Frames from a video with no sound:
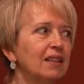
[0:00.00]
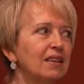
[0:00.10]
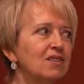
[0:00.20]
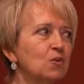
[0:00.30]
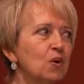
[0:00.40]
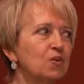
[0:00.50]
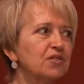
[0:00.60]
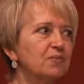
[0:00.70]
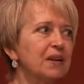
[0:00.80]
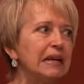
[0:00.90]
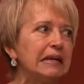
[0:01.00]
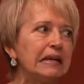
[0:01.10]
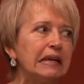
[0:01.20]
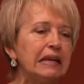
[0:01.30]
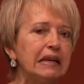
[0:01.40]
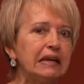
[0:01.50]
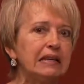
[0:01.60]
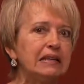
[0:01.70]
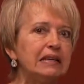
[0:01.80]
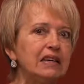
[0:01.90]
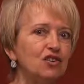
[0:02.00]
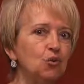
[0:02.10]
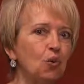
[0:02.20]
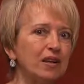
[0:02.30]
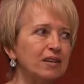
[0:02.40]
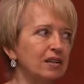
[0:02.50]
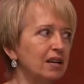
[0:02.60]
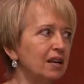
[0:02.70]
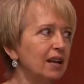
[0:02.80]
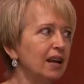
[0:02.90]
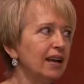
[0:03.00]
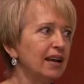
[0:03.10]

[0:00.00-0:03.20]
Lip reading: This one was made in 1920.